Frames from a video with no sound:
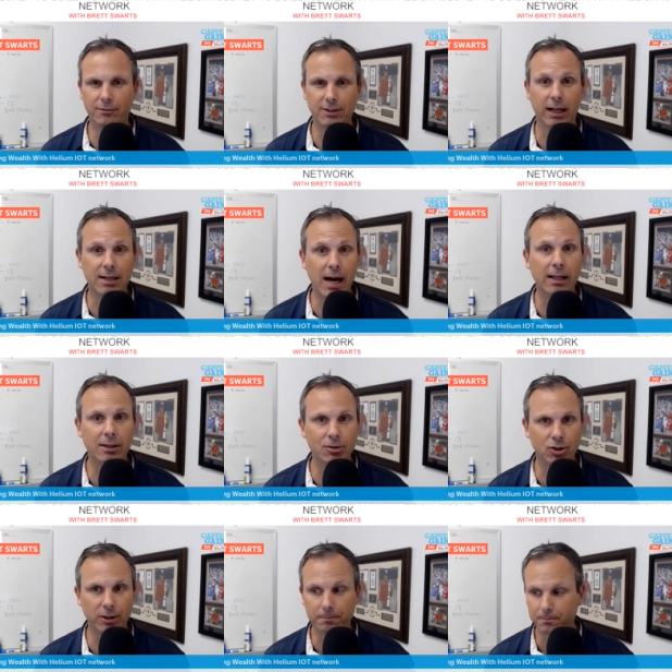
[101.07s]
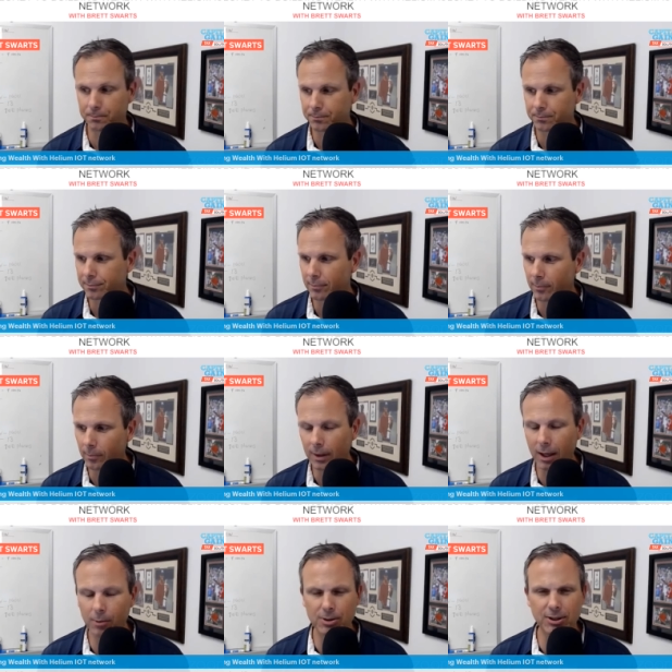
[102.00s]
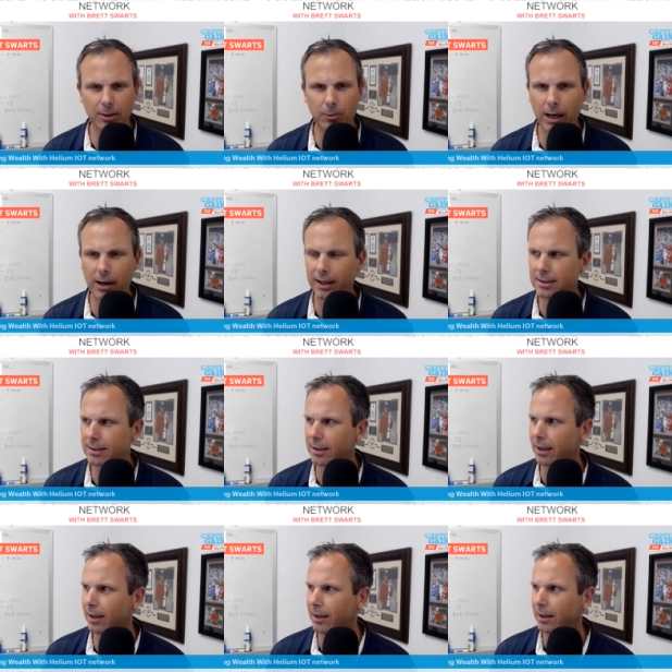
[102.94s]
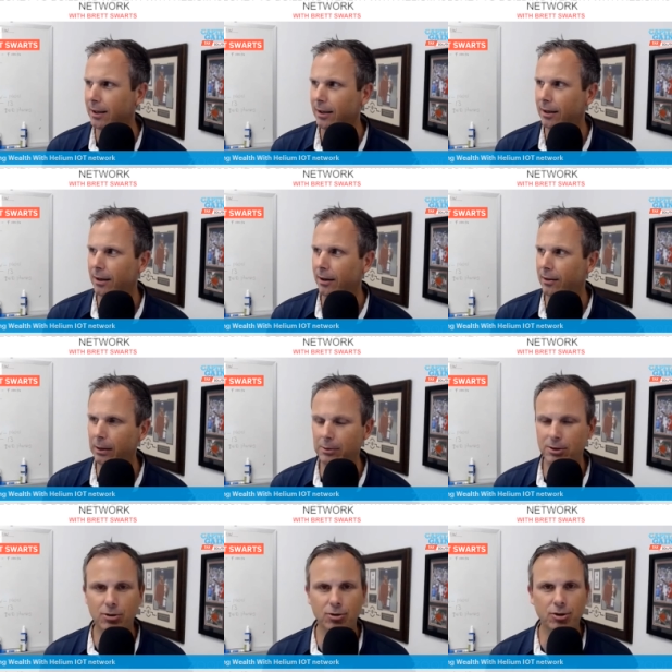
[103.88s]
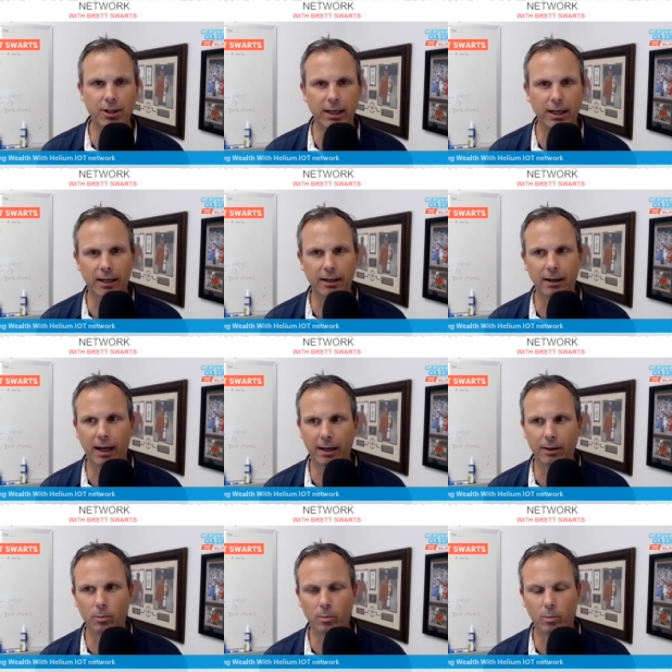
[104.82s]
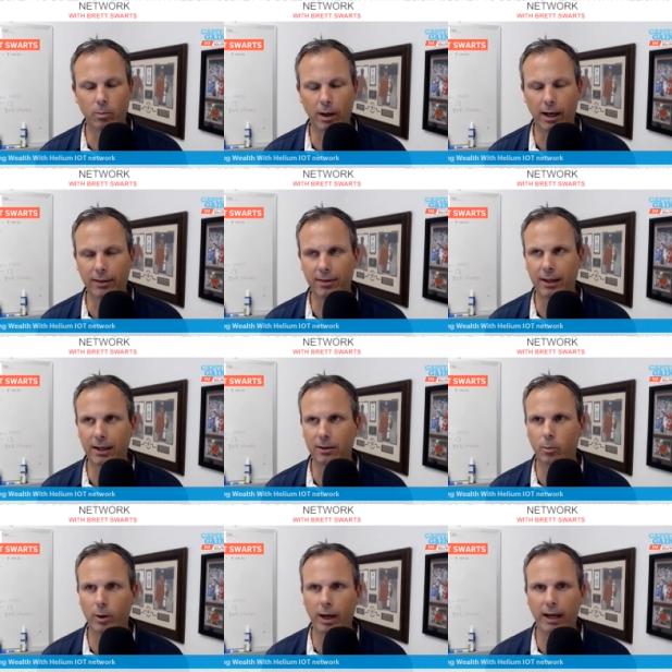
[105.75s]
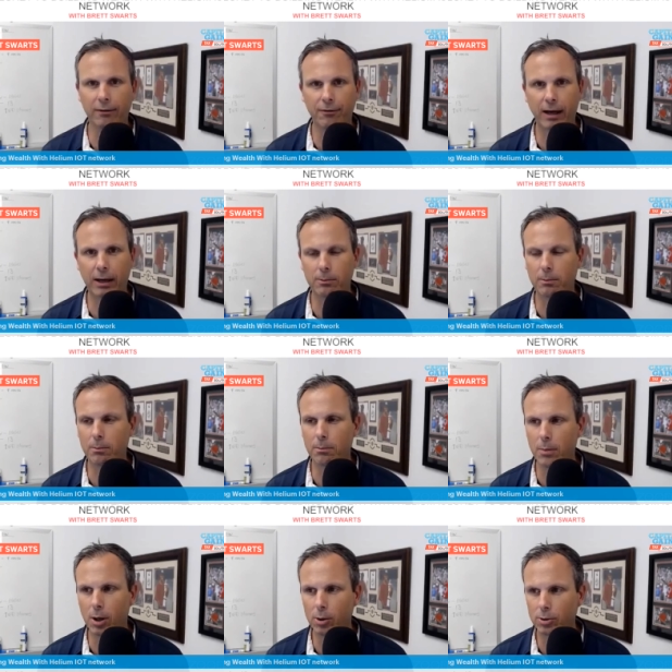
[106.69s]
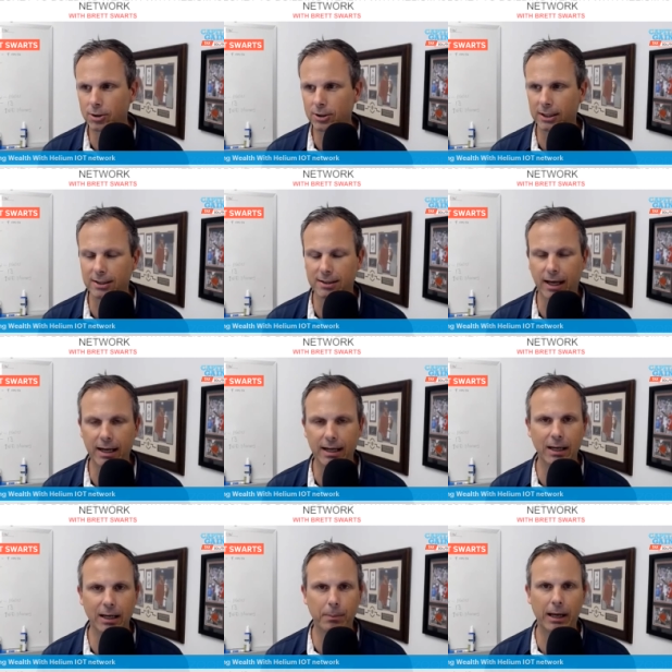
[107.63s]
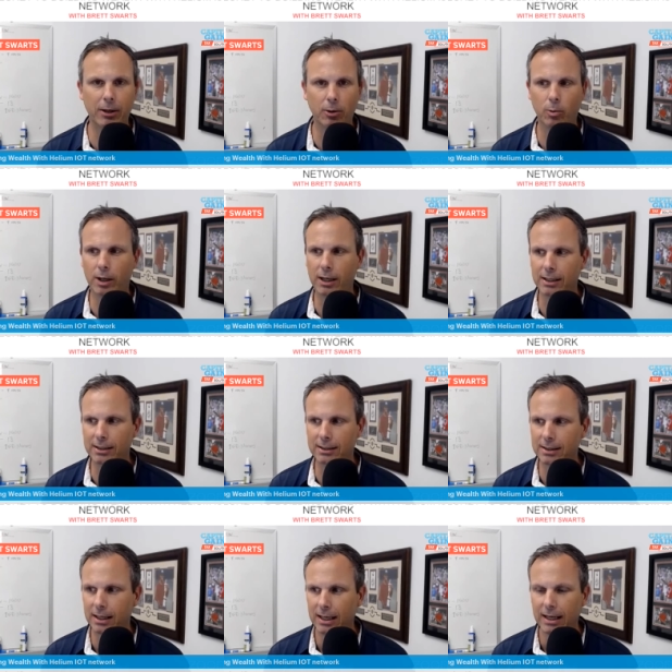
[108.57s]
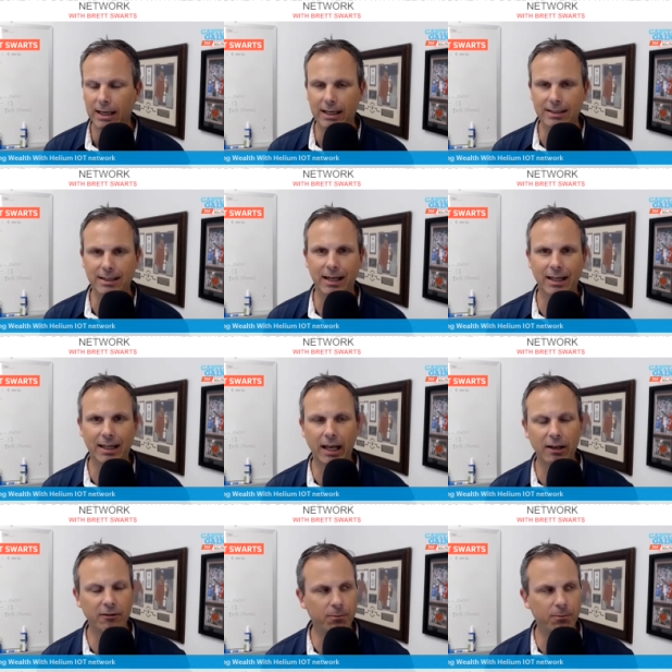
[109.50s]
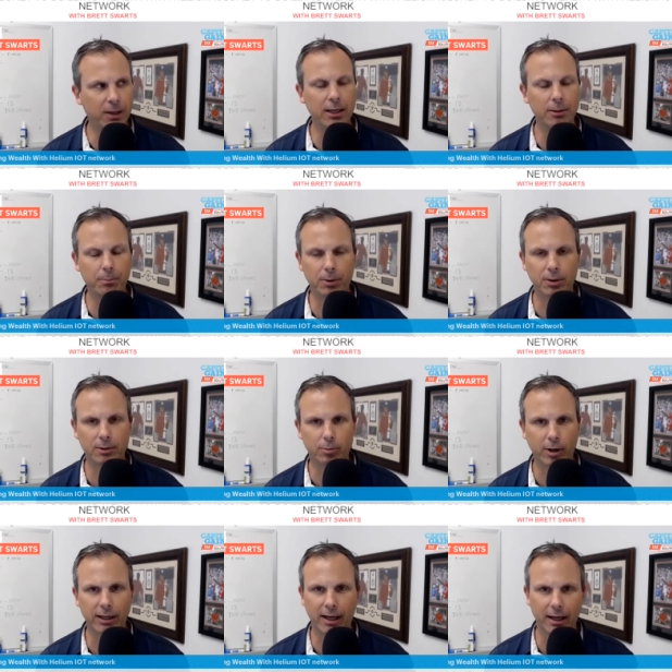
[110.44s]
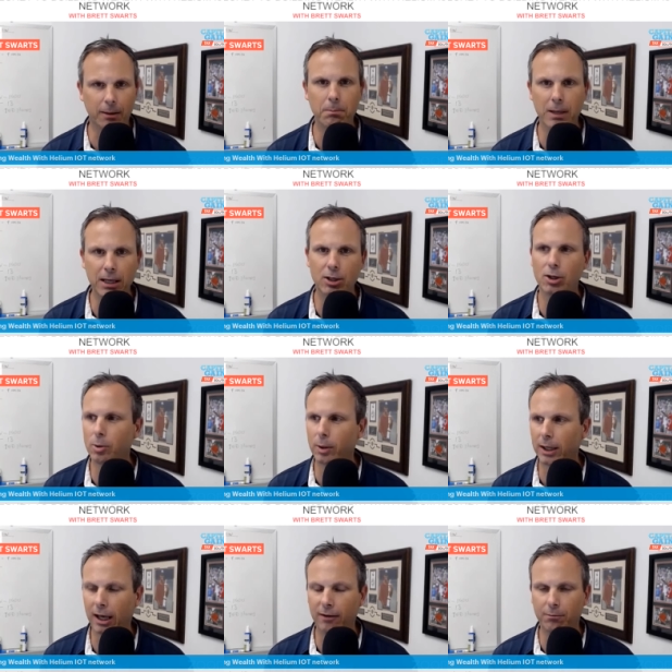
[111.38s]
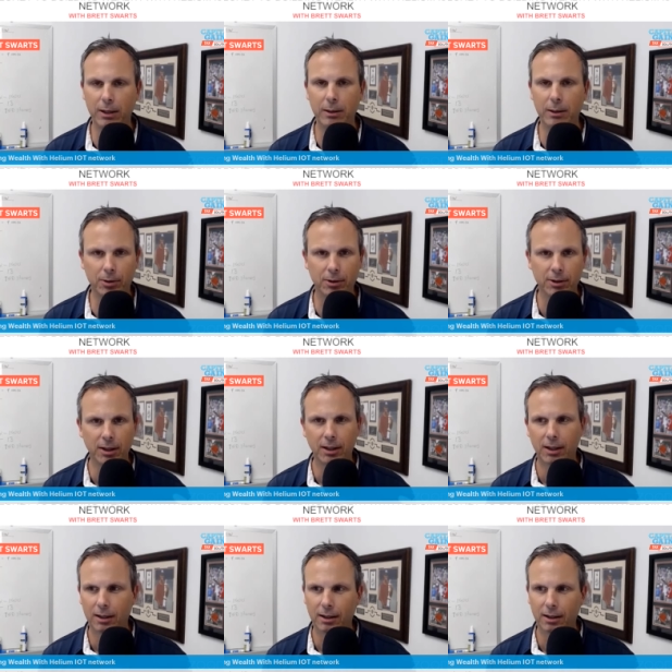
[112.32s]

technology. And we said, wow, that was interesting. And I think what I found most exciting about it is that it gave people, Brett, like me and you, it gave people,